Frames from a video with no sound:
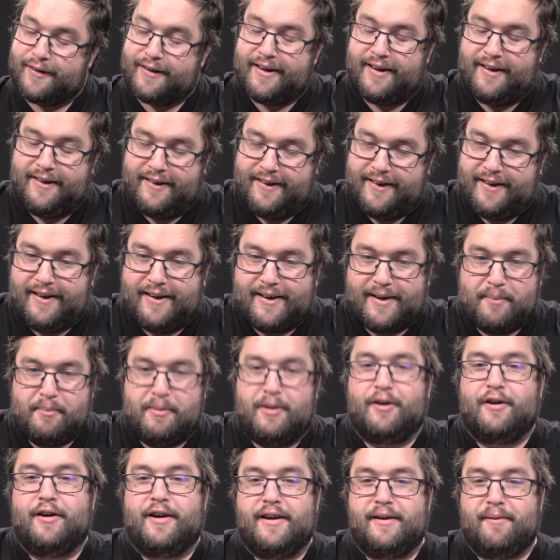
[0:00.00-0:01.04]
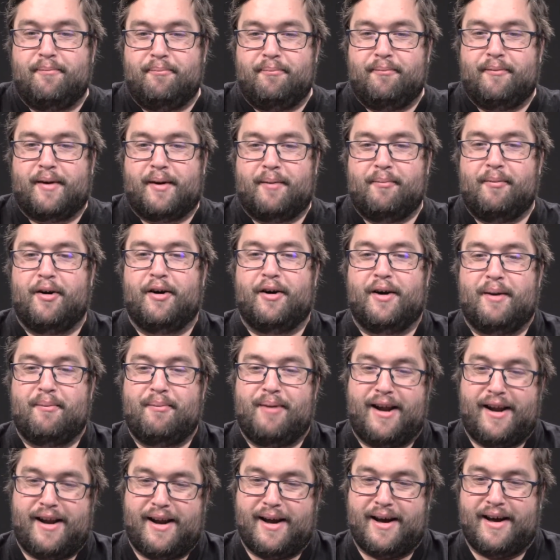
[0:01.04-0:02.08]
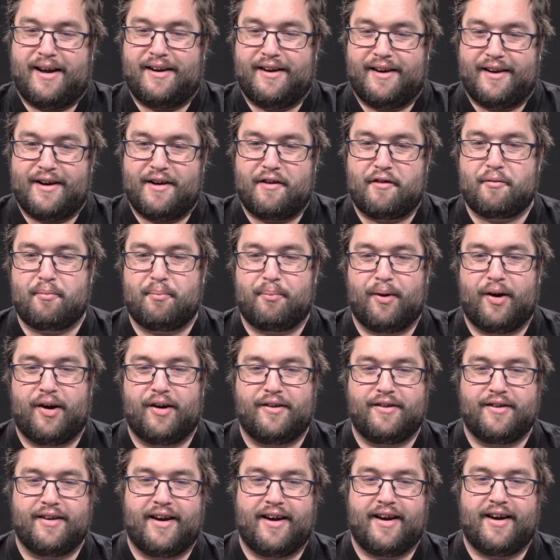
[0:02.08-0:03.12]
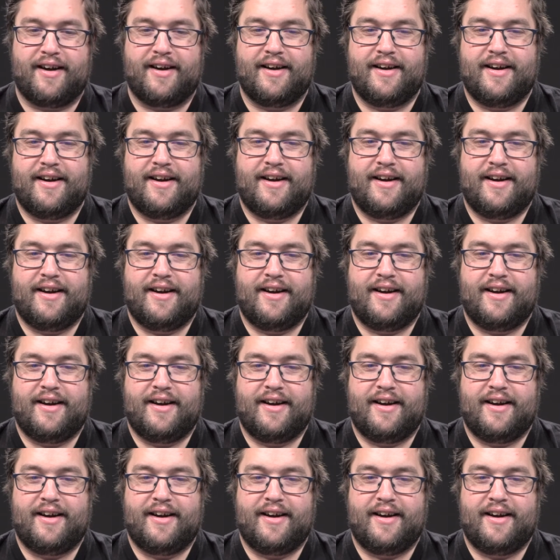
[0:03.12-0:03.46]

than community media does, but